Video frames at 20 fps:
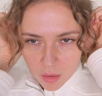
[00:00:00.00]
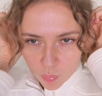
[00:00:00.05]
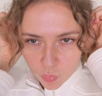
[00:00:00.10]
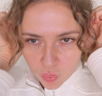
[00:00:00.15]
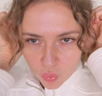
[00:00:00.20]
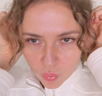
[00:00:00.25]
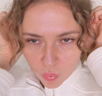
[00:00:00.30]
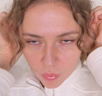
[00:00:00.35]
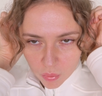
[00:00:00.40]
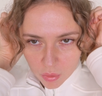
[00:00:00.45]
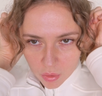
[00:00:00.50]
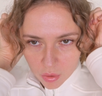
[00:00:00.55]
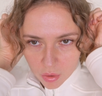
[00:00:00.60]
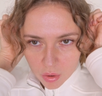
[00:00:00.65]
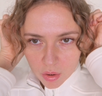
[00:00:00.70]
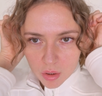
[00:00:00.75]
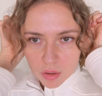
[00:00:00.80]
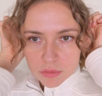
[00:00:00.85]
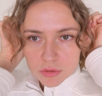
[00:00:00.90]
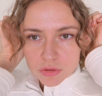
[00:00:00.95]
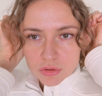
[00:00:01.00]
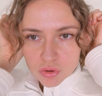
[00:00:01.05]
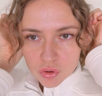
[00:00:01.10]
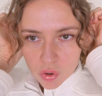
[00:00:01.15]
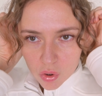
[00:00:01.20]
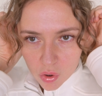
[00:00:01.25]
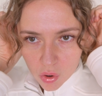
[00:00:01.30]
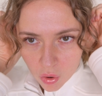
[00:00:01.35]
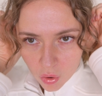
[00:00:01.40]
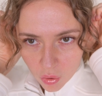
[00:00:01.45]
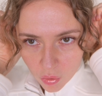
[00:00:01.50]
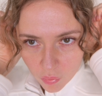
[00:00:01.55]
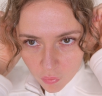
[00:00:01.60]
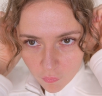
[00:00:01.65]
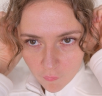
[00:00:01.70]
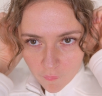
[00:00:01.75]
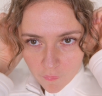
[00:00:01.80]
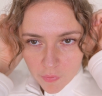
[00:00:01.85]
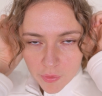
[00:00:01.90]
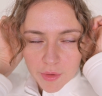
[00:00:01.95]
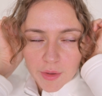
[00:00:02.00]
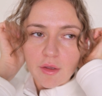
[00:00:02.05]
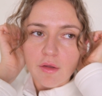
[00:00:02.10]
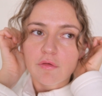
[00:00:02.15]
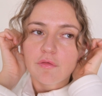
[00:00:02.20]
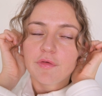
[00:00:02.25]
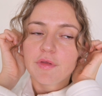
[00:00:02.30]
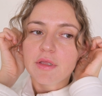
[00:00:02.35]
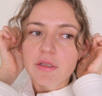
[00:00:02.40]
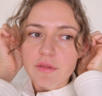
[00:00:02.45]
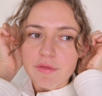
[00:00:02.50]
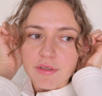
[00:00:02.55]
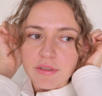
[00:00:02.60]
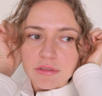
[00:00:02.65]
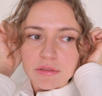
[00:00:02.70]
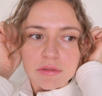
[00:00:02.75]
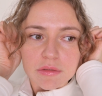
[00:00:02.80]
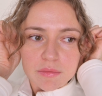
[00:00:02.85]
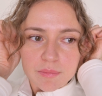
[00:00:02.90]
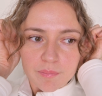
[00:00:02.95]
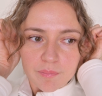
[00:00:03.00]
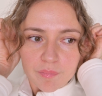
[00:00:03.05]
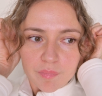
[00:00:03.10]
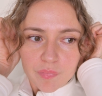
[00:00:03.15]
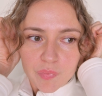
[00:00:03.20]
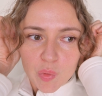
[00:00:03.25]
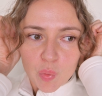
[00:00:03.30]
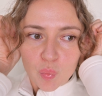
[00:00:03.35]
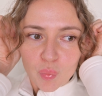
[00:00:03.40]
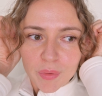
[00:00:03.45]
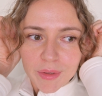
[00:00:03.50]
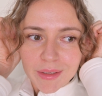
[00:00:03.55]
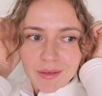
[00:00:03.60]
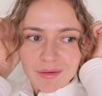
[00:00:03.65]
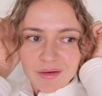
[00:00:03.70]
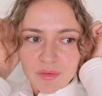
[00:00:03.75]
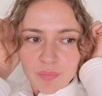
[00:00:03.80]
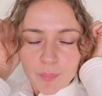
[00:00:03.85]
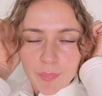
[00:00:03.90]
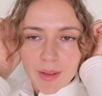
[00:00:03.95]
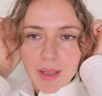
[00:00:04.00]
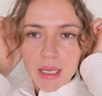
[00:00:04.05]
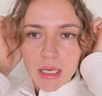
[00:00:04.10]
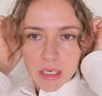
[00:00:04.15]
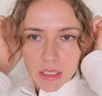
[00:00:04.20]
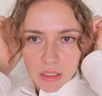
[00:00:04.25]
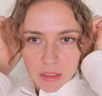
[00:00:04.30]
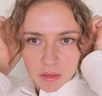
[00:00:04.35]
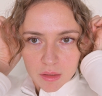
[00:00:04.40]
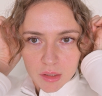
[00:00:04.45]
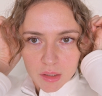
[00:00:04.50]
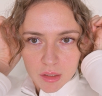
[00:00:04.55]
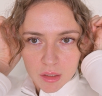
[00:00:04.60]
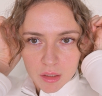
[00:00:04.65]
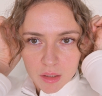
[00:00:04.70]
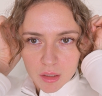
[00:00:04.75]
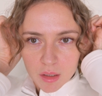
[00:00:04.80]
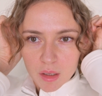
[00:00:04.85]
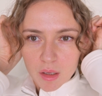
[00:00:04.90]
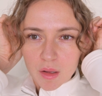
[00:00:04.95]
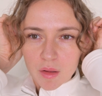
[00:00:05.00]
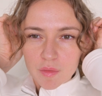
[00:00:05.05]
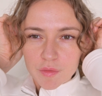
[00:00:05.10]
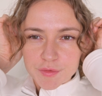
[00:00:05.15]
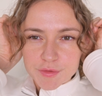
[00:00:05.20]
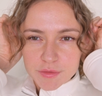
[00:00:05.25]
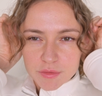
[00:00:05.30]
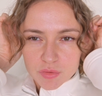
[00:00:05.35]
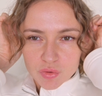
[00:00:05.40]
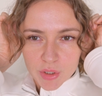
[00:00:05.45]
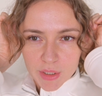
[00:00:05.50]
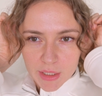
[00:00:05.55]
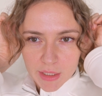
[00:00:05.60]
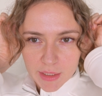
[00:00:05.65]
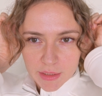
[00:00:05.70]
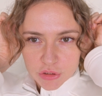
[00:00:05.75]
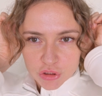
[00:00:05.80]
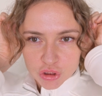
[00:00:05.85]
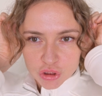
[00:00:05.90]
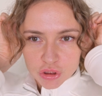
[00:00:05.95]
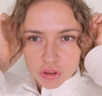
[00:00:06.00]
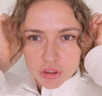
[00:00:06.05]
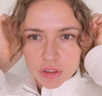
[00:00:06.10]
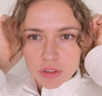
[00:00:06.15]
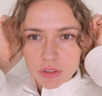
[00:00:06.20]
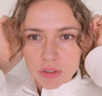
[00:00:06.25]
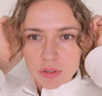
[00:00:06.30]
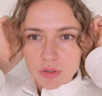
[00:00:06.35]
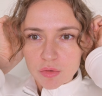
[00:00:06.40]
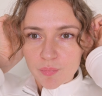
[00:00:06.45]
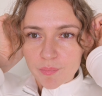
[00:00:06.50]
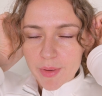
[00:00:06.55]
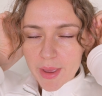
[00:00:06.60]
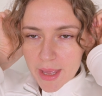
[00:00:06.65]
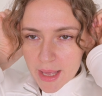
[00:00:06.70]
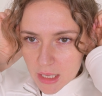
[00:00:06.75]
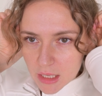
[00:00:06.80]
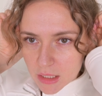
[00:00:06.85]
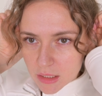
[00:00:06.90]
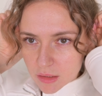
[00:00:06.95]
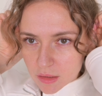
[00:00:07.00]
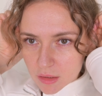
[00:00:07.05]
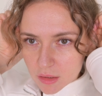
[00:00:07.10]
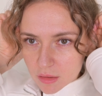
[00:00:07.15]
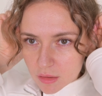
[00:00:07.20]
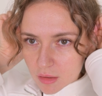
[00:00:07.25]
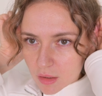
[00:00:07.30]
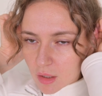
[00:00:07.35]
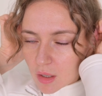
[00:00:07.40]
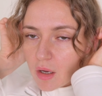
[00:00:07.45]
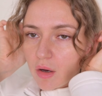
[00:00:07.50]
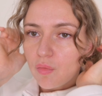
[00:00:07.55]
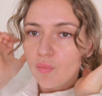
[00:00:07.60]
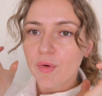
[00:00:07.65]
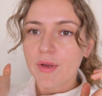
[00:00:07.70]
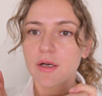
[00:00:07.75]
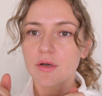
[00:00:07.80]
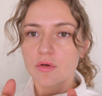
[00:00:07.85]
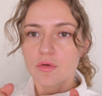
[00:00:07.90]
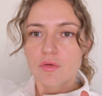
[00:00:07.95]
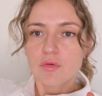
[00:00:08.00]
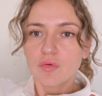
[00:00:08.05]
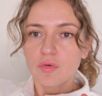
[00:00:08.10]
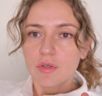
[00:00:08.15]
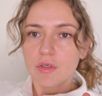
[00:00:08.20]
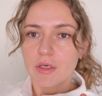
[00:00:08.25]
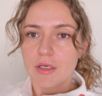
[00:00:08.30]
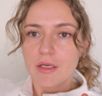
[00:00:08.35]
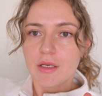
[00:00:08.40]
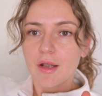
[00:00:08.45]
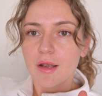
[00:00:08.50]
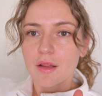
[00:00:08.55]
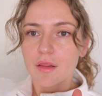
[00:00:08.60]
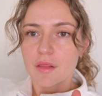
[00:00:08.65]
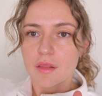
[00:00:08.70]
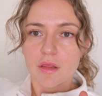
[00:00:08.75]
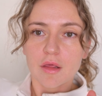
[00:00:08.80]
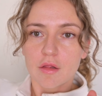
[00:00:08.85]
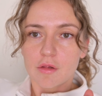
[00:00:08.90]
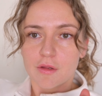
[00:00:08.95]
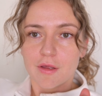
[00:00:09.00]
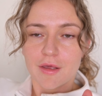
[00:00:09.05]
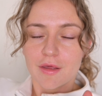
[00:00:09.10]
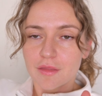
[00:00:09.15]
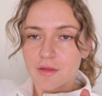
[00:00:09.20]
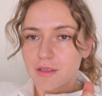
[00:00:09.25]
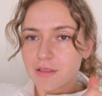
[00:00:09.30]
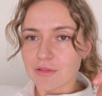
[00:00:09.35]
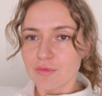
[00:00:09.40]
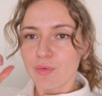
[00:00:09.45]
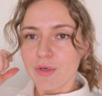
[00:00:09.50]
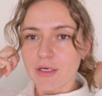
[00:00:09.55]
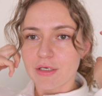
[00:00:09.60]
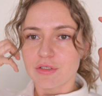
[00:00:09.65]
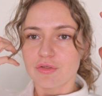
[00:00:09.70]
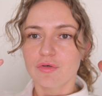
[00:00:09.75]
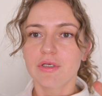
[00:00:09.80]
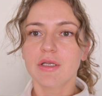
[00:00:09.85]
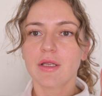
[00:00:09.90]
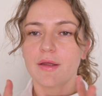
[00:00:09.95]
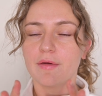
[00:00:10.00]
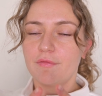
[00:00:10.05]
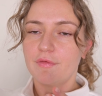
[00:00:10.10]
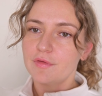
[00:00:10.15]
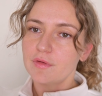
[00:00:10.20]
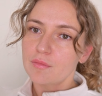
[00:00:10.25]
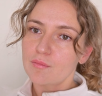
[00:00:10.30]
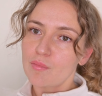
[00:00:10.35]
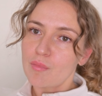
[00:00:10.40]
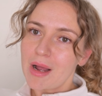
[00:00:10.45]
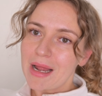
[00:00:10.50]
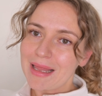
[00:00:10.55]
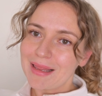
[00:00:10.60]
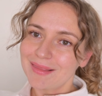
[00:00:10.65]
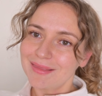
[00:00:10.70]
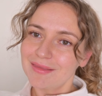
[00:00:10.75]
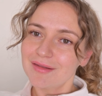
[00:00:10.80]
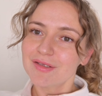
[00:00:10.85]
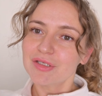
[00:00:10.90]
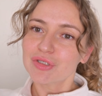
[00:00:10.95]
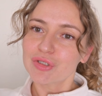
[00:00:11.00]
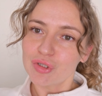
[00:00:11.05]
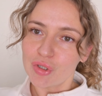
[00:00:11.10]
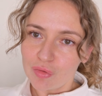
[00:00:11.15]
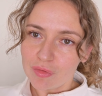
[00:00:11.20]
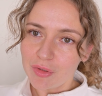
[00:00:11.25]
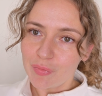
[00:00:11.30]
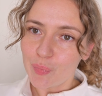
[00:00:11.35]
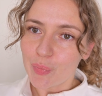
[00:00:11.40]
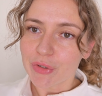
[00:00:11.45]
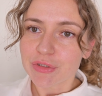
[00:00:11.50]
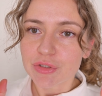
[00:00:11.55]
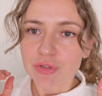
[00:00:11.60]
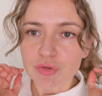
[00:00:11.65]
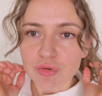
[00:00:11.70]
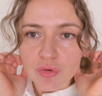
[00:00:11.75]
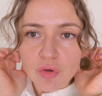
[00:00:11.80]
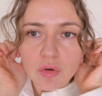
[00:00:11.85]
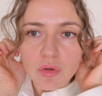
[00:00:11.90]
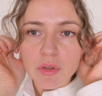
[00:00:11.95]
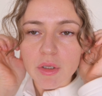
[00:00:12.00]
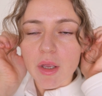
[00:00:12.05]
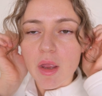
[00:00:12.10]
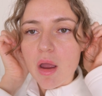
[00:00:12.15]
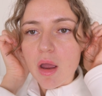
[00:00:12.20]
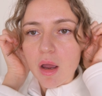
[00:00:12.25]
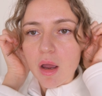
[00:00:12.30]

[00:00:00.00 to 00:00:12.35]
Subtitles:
Pull. Strong. Feel this weird pain. Stretchy pain. We are not doing anything like this. We are doing everything mildly, slowly, but strongly.